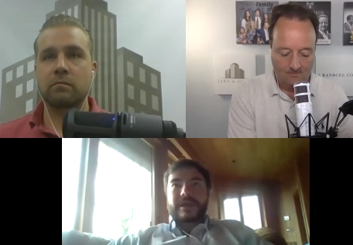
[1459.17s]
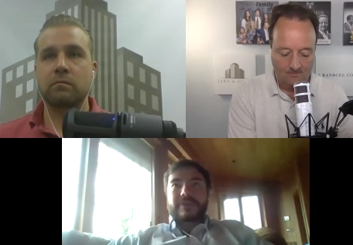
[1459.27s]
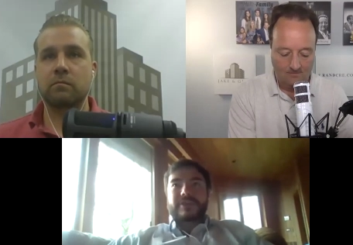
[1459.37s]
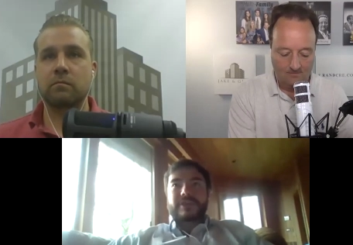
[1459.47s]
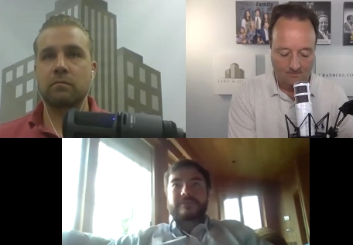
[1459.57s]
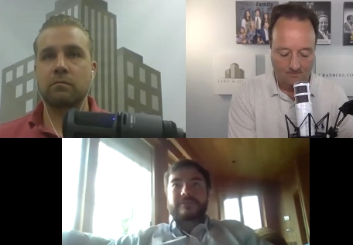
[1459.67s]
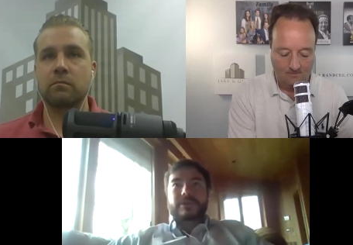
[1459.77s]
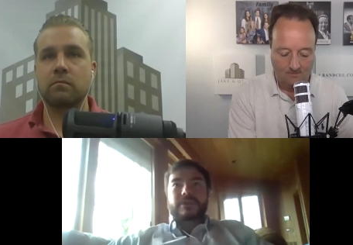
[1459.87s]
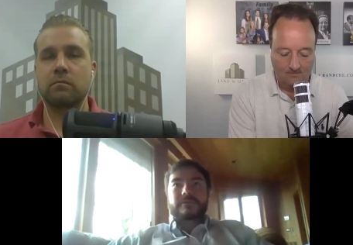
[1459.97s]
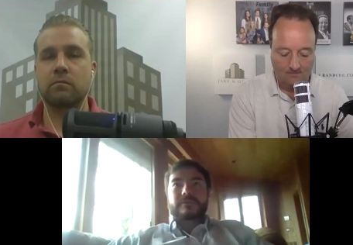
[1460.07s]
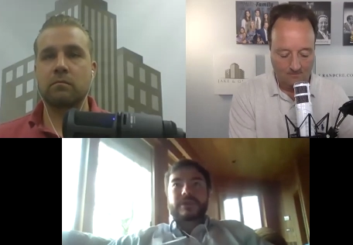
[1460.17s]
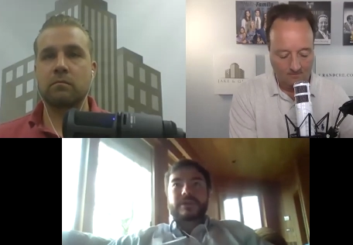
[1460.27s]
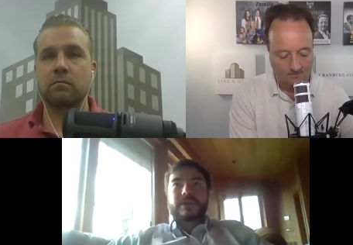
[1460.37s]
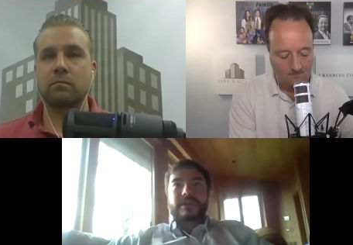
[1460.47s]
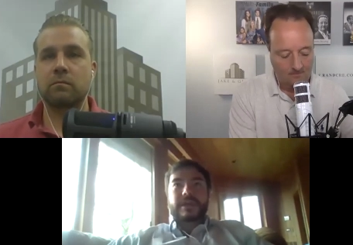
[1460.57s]
Speaker 1: But I think if we could have
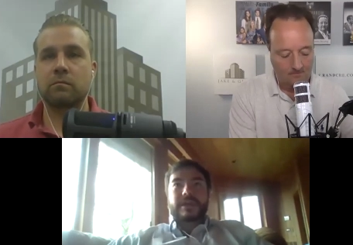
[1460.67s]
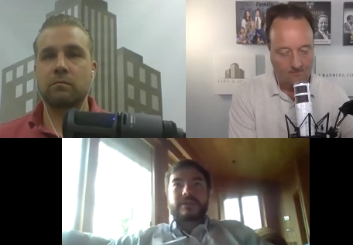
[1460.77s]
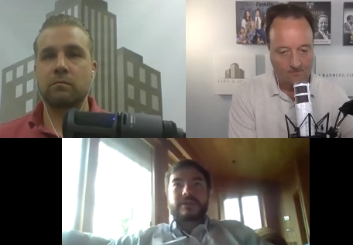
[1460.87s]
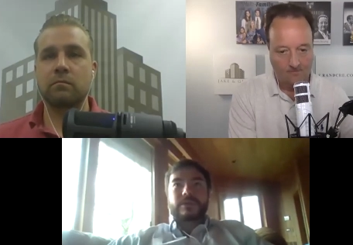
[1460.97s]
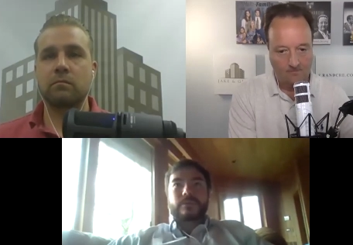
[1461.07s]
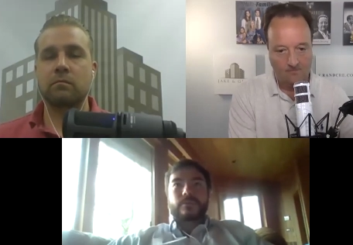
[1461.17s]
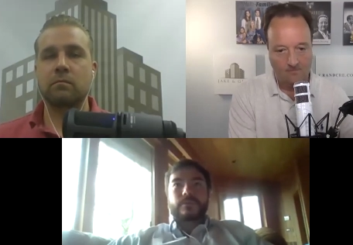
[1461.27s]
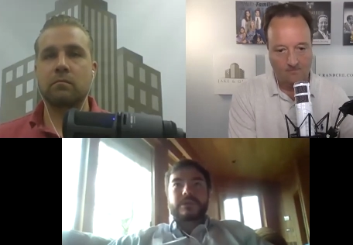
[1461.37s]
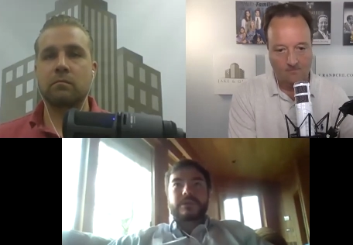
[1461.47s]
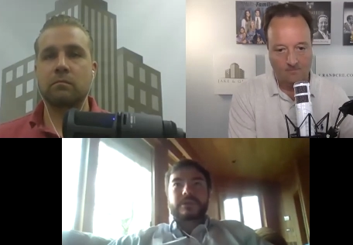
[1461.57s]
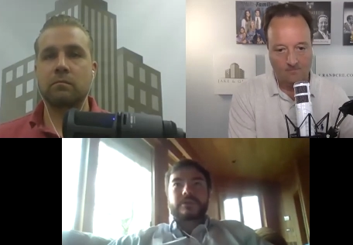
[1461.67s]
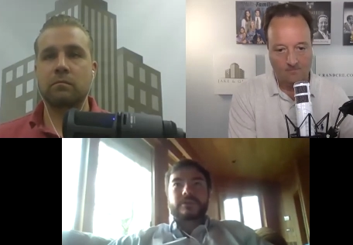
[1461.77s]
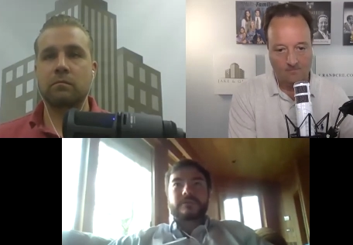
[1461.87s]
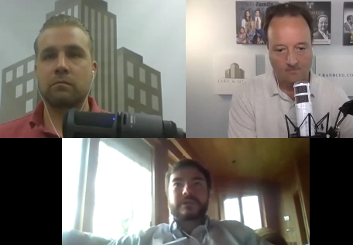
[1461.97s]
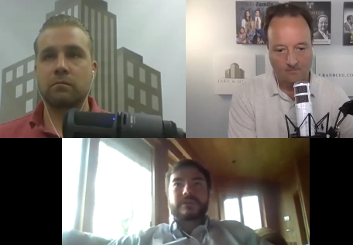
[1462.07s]
done it again, we we
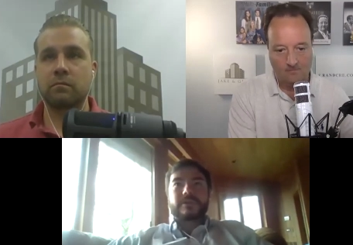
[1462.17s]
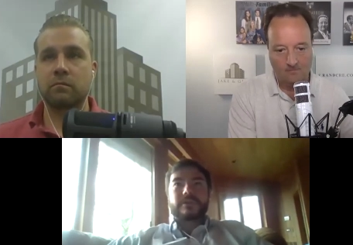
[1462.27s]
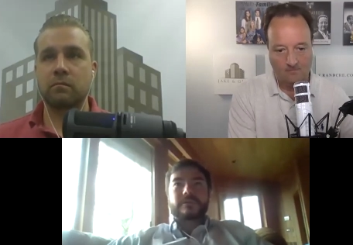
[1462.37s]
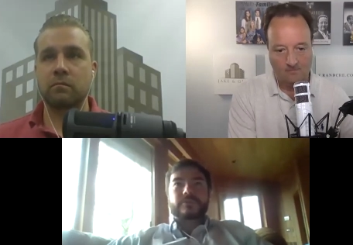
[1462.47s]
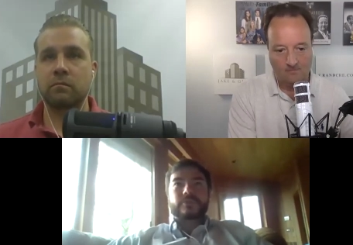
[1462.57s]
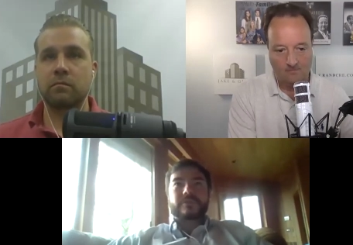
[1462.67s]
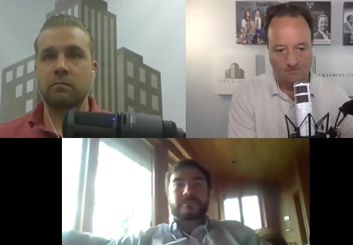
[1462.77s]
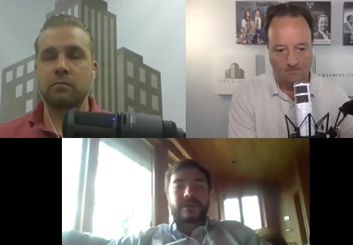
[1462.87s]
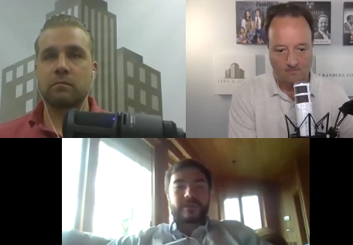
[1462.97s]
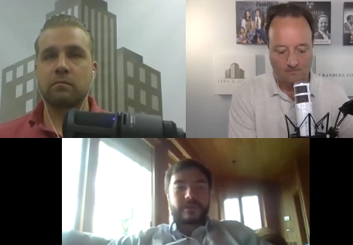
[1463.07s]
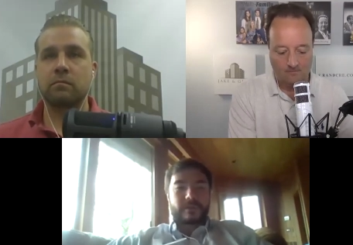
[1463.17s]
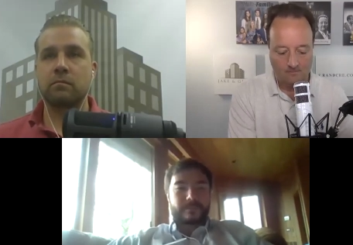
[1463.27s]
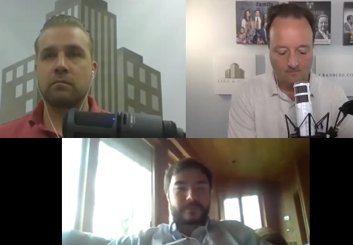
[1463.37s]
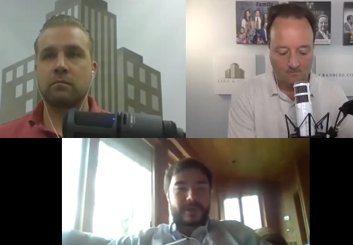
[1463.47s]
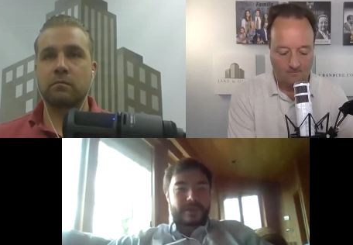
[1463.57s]
could have either sort of
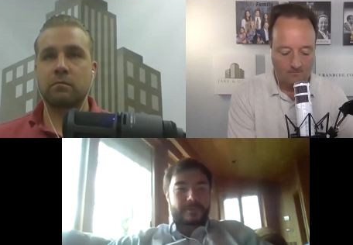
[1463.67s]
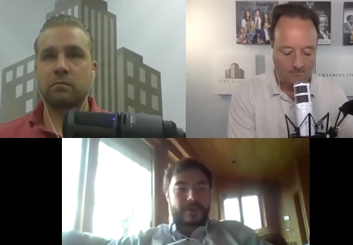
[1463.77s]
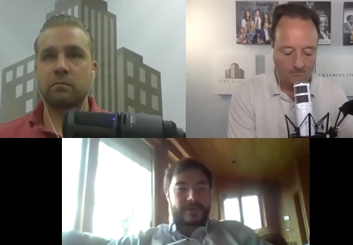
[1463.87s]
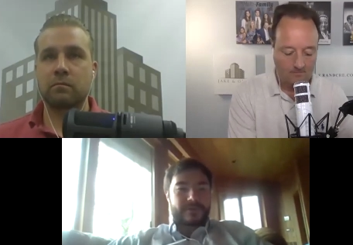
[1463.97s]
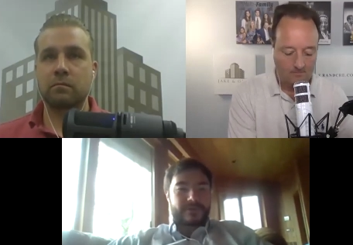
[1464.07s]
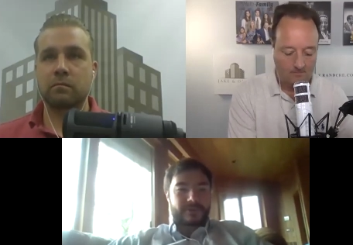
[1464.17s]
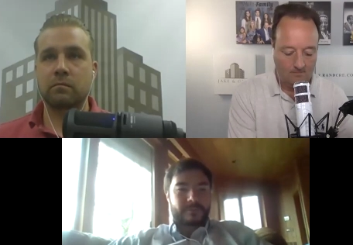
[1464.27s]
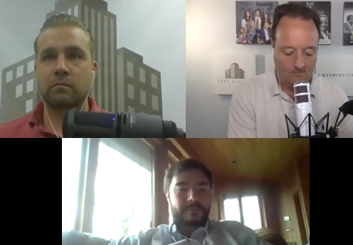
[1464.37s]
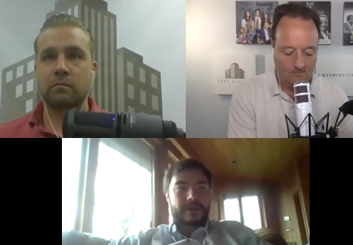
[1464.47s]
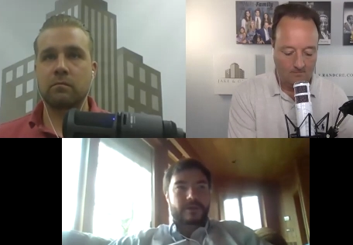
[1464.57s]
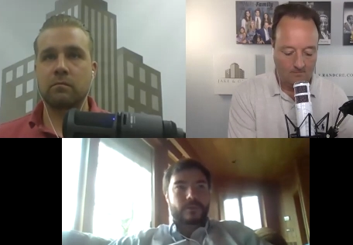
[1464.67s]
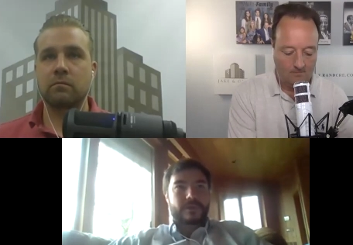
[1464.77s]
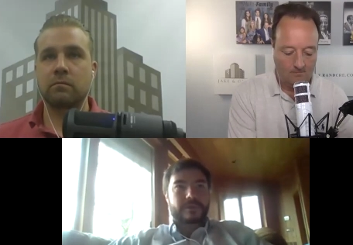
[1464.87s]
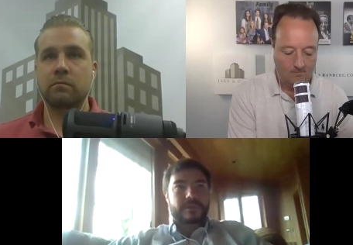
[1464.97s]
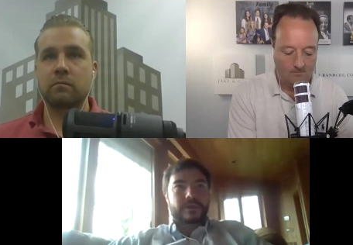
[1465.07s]
paralleled pro- that process a little bit better
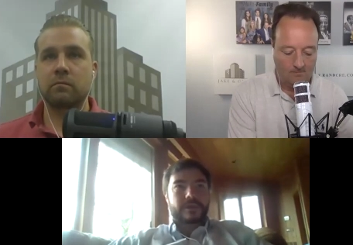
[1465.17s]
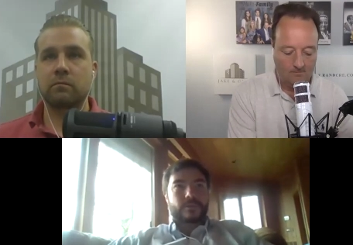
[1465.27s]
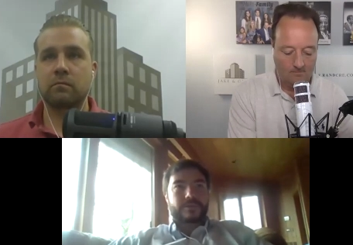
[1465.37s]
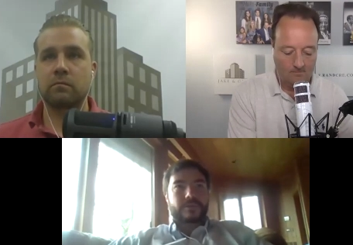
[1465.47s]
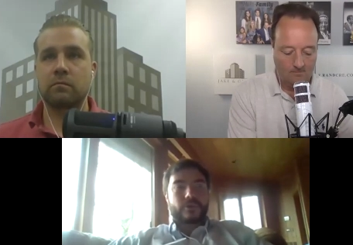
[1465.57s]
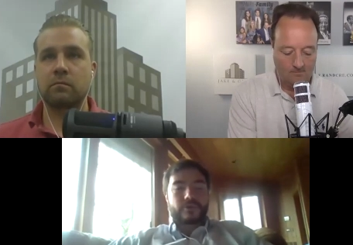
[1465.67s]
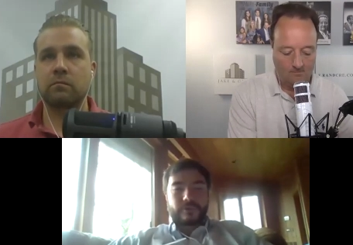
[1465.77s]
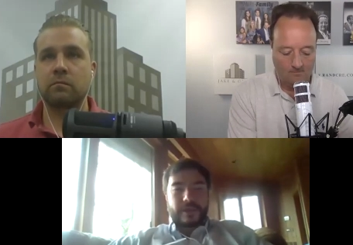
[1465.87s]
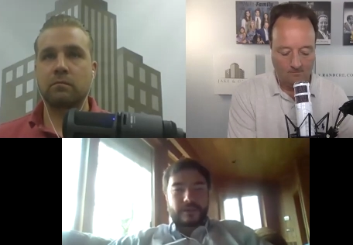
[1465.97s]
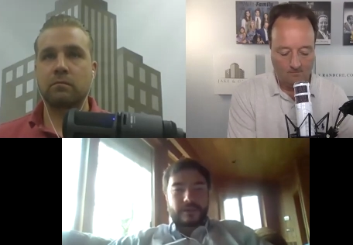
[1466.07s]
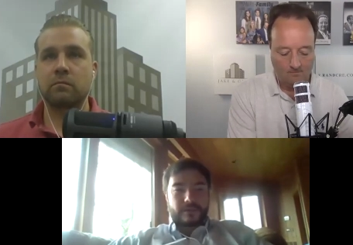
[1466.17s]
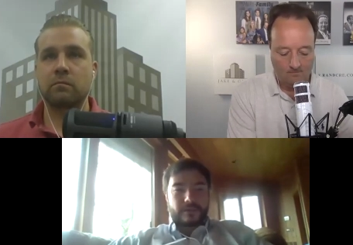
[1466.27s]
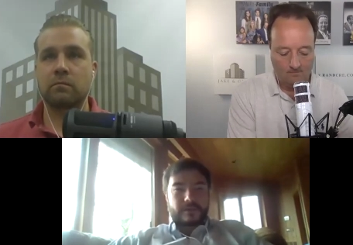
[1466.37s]
with with local debt,